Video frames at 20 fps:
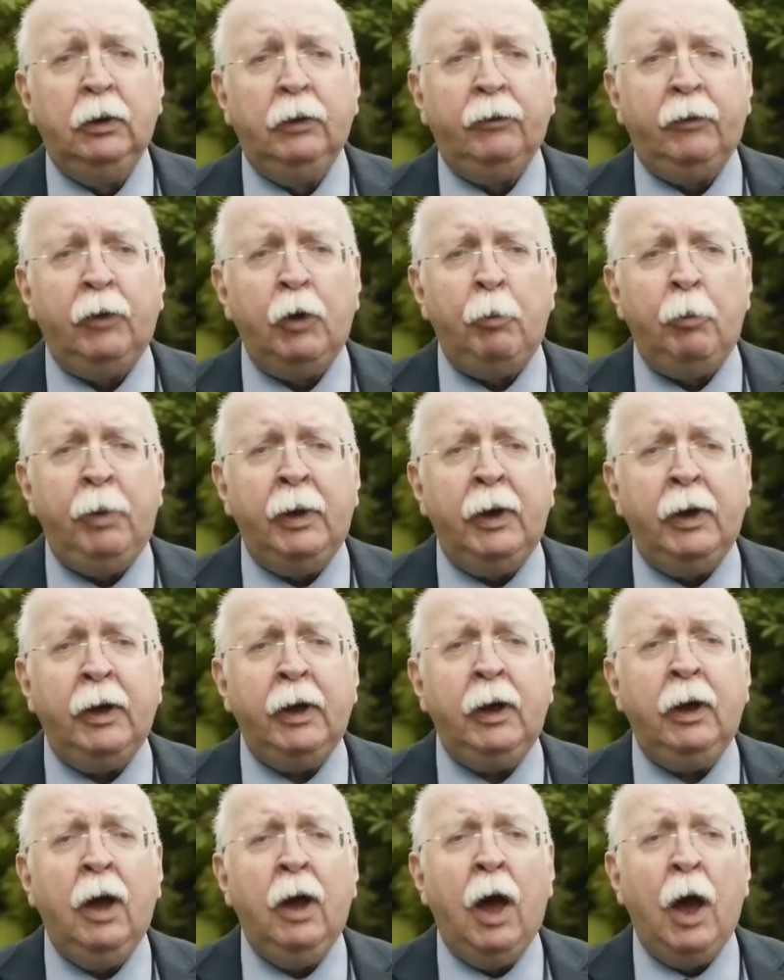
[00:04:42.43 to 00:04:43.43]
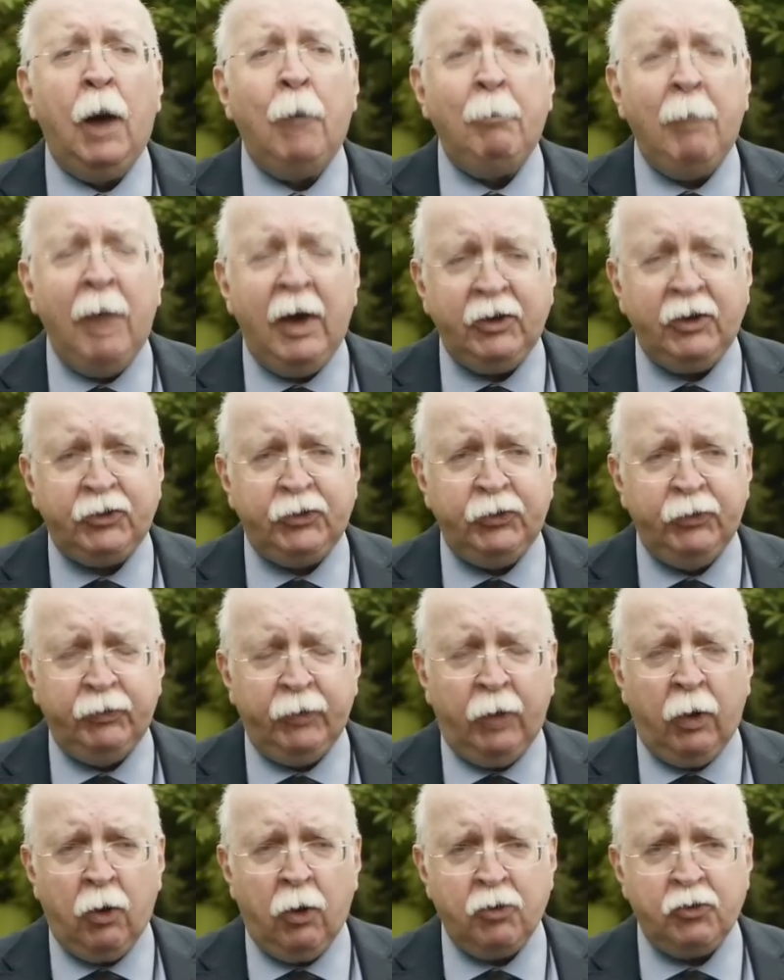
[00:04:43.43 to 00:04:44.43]
They are building a massive
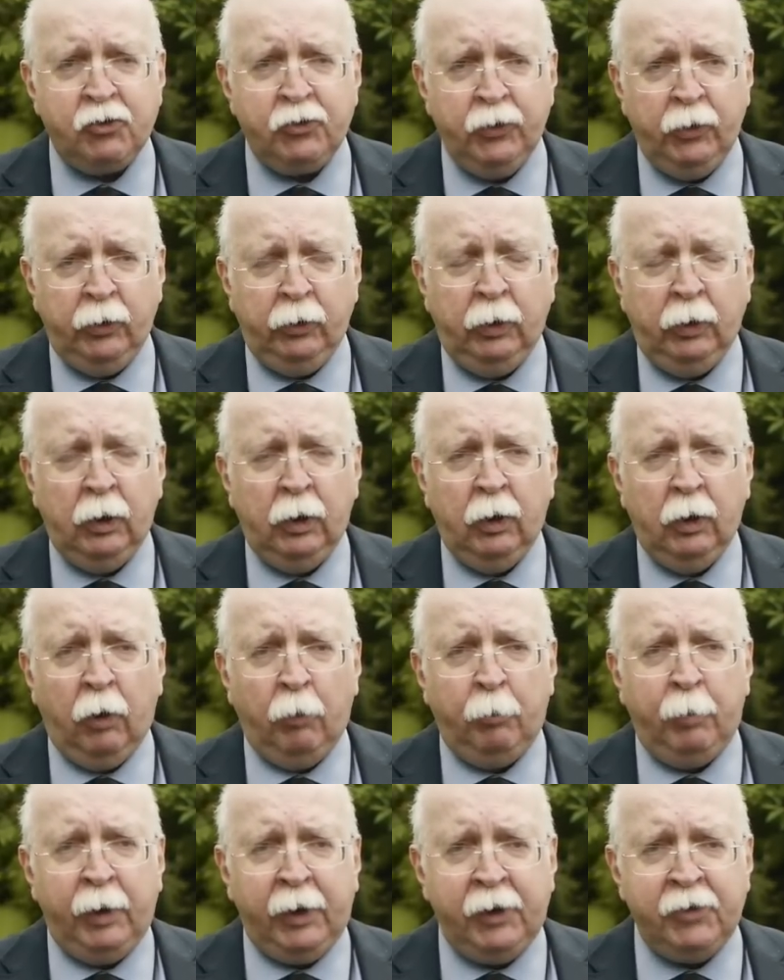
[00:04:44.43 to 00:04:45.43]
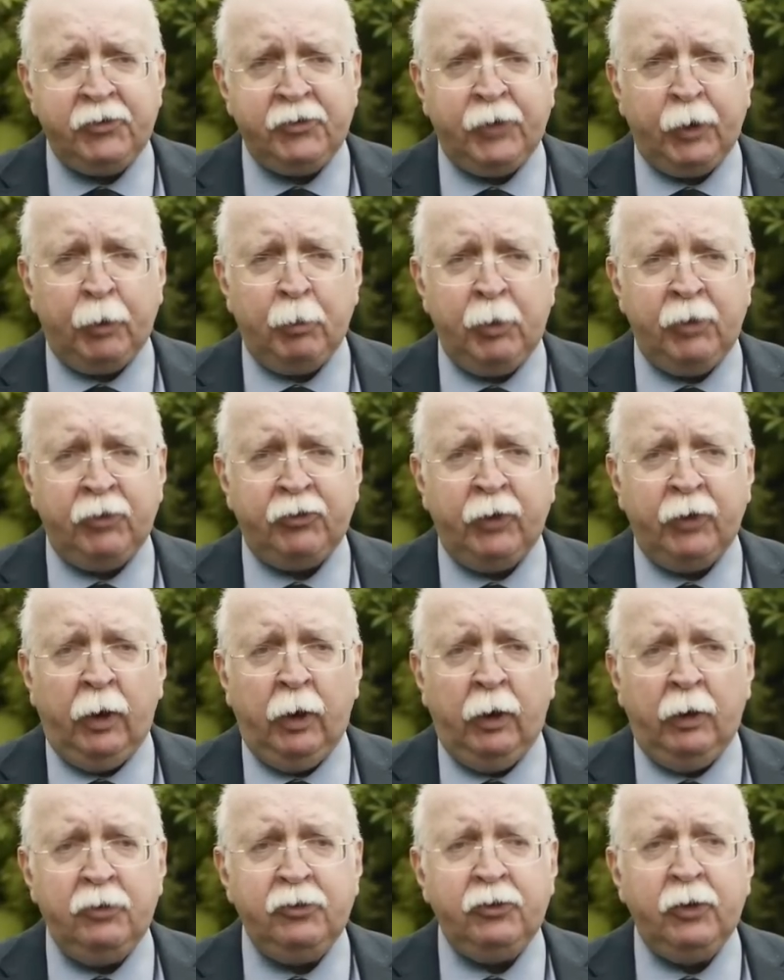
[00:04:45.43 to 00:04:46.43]
arsenal of ballistic
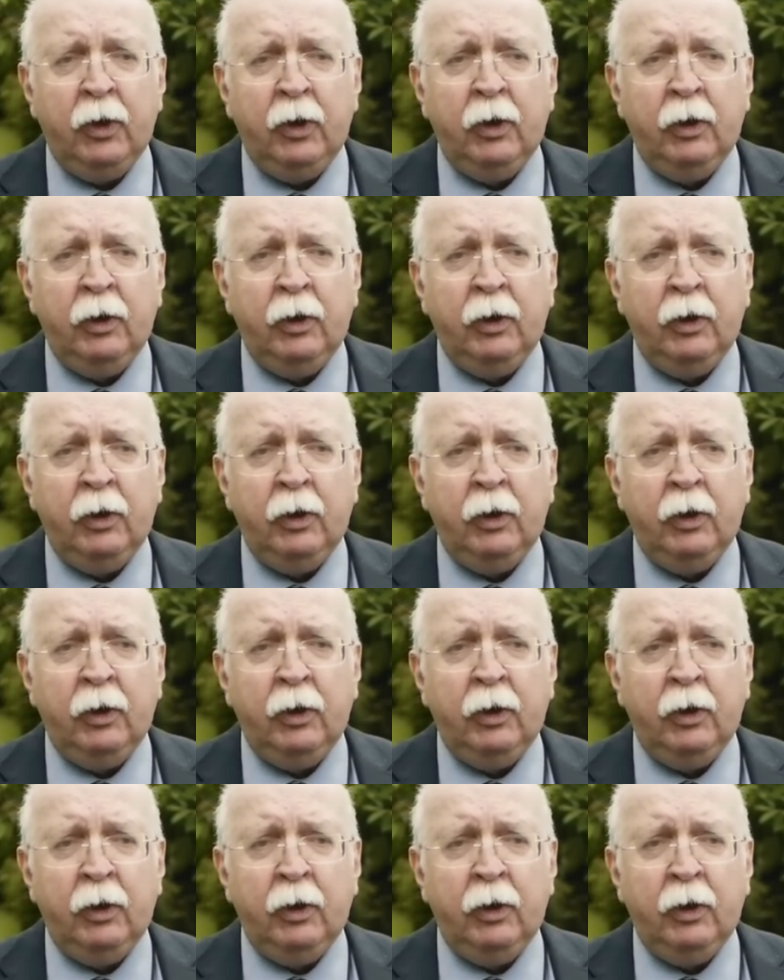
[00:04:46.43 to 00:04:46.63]
missiles